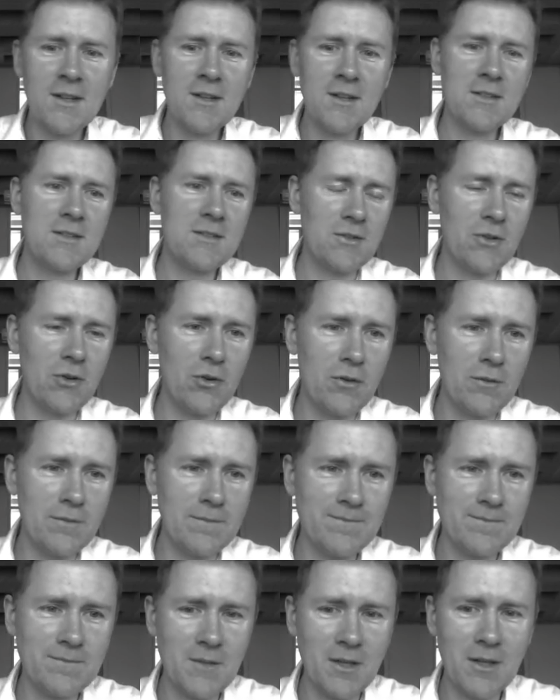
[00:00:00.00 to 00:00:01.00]
So
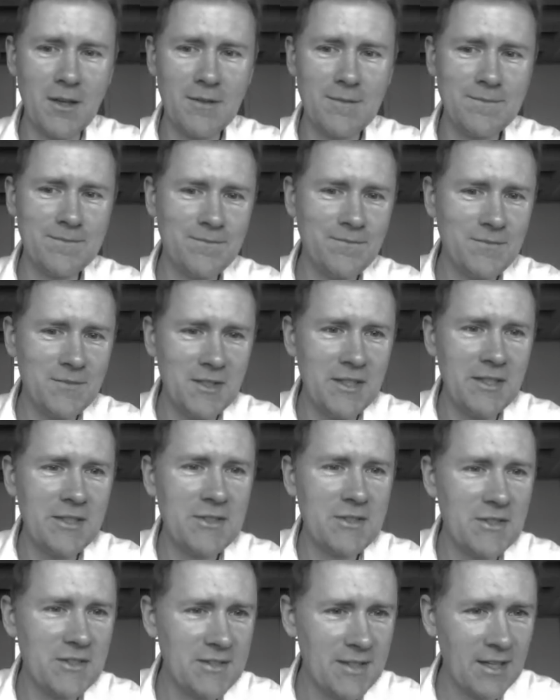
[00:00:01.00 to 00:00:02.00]
um,
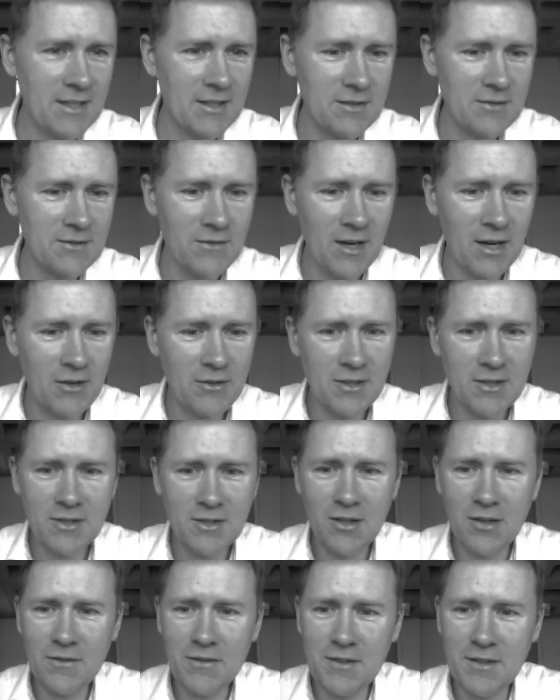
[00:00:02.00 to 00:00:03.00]
here's a second variant
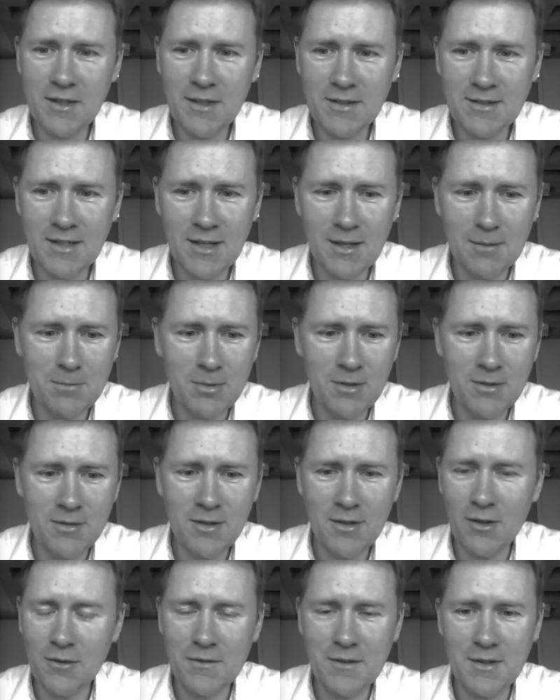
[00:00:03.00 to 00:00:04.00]
of the example
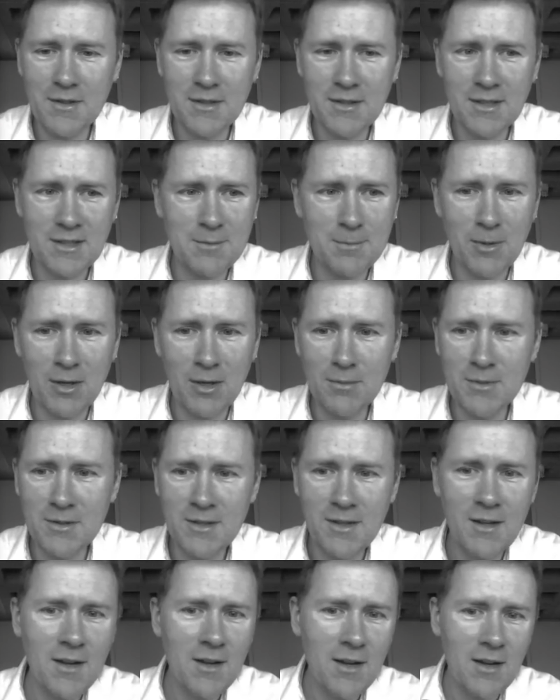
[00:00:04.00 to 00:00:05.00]
of the experiment.
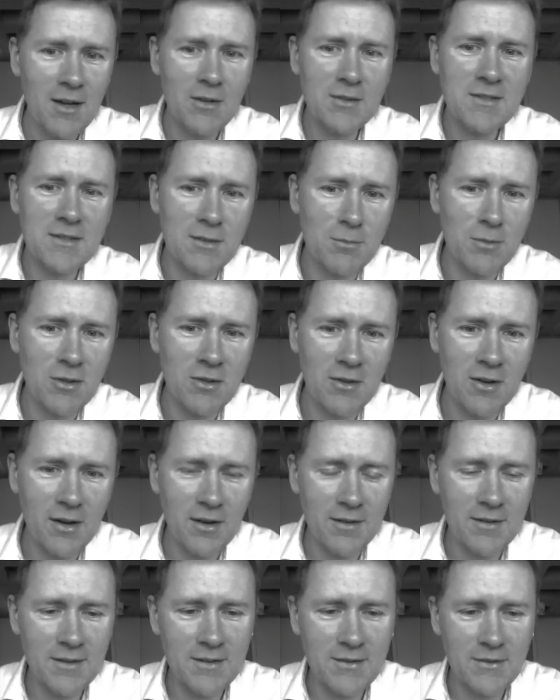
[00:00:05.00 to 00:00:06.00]
How similar
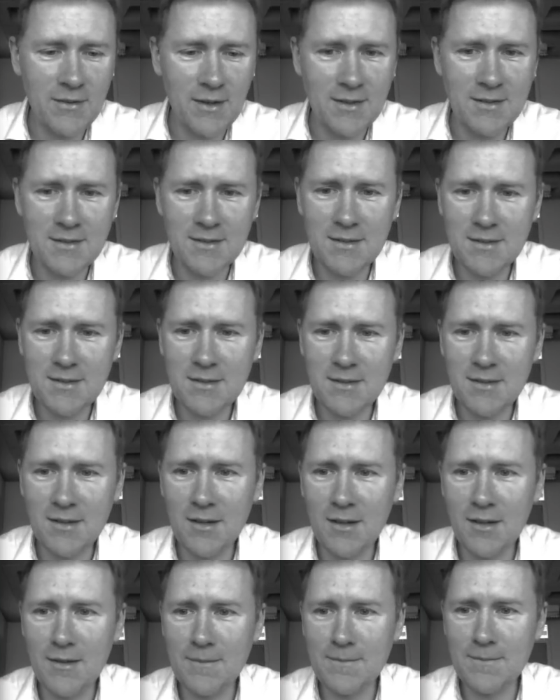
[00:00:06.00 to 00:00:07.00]
are these faces?
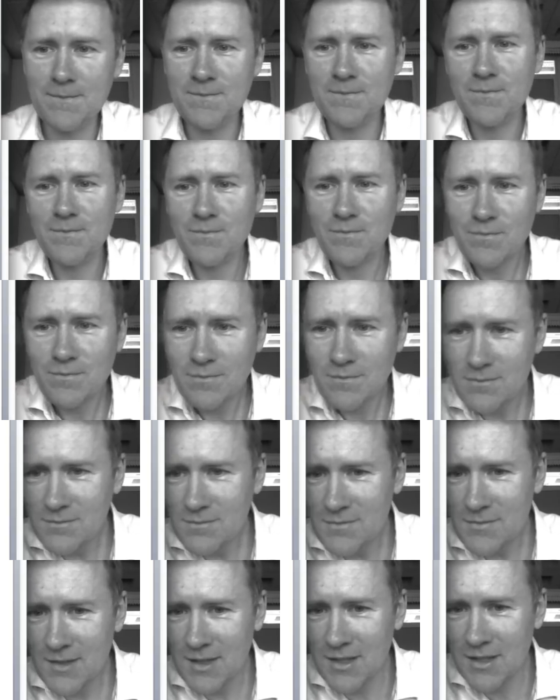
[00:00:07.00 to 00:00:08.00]
Um,
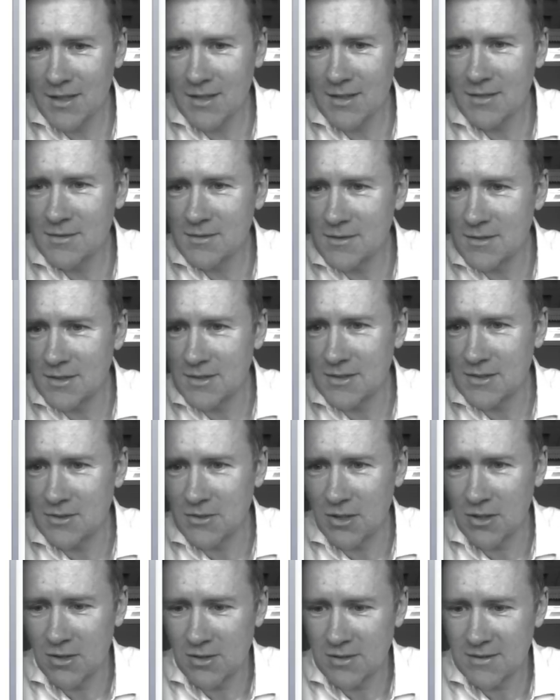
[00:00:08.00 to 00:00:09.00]
yeah, these two
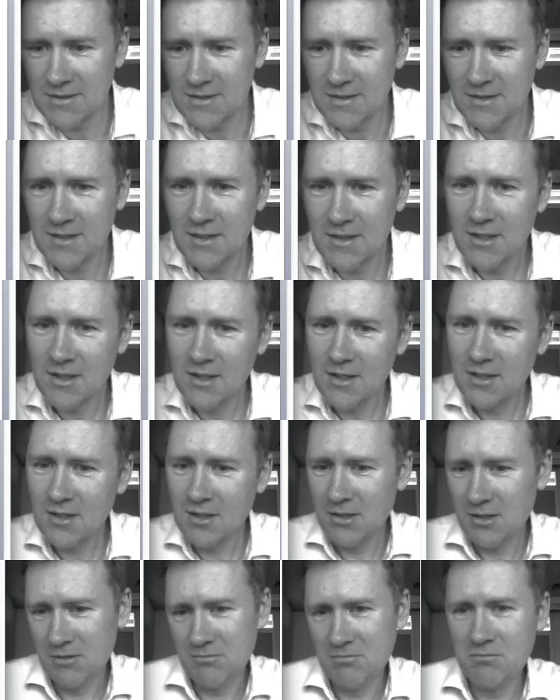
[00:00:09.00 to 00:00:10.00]
girls,
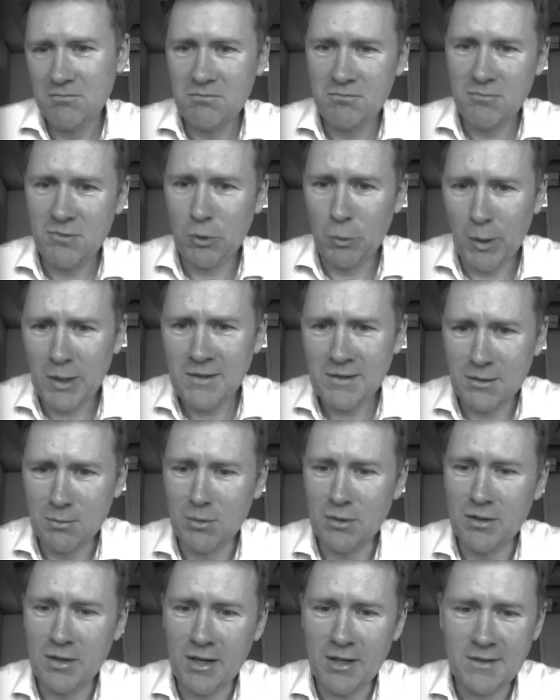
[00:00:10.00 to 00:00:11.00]
quite
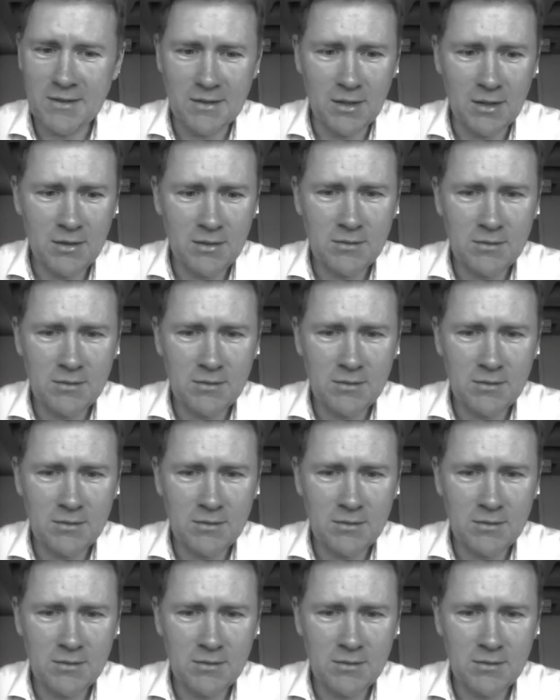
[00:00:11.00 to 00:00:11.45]
similar, I'd say.